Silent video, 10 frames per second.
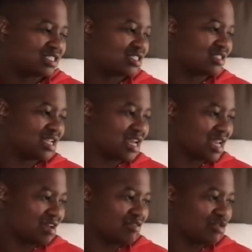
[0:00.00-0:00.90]
This is
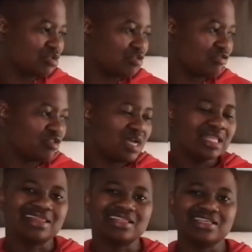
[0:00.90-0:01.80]
in loving of
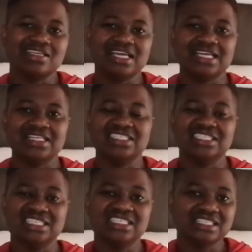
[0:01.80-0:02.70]
clean and
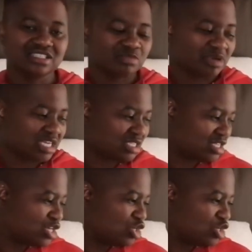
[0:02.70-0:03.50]
neat space.